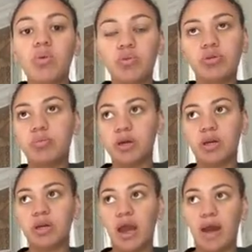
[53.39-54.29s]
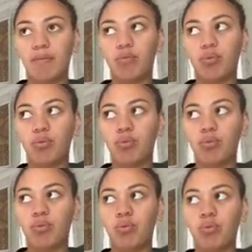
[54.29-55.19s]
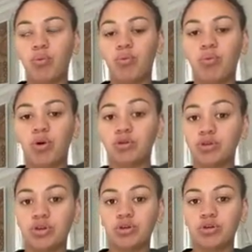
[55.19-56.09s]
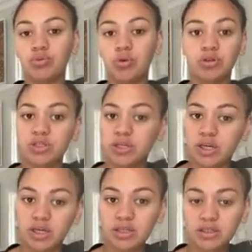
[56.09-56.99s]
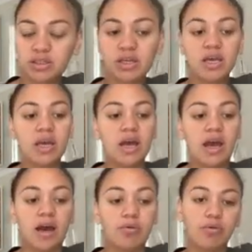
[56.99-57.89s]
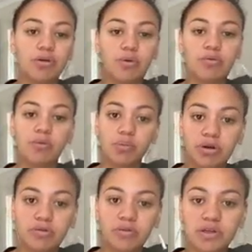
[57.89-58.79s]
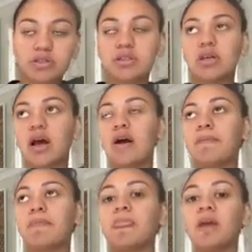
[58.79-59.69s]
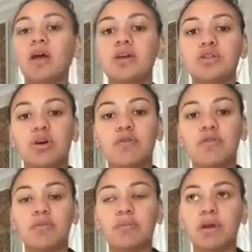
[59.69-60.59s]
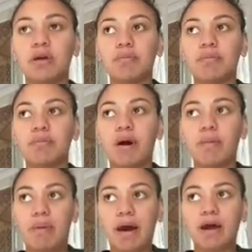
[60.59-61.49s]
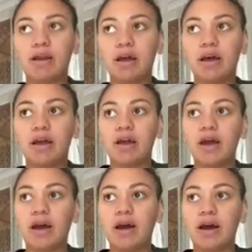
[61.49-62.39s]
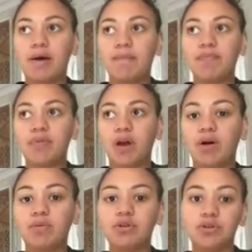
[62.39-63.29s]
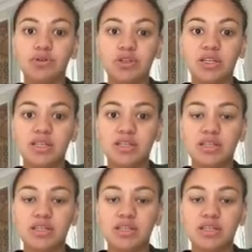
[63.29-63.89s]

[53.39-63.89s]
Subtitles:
would be, what do you want to eat? Or what do you want for breakfast? So for me and my partner, I would usually